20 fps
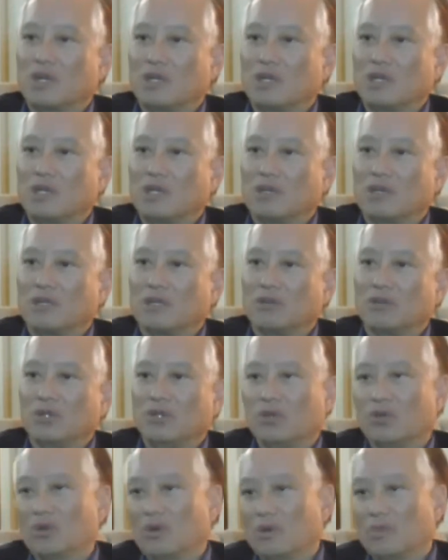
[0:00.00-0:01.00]
I think, than
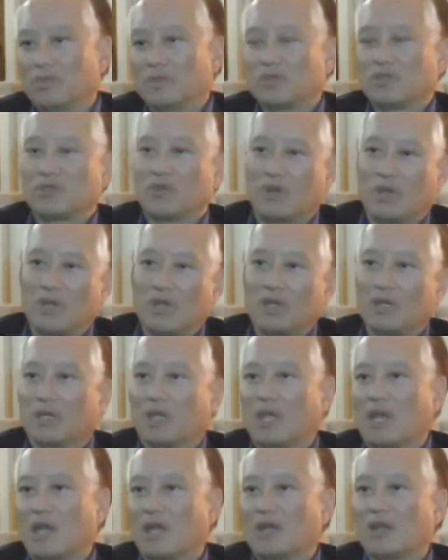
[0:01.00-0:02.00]
Europe, Australia,
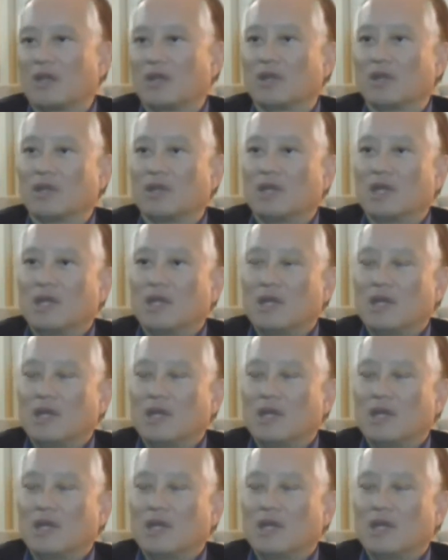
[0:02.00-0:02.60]
Canada.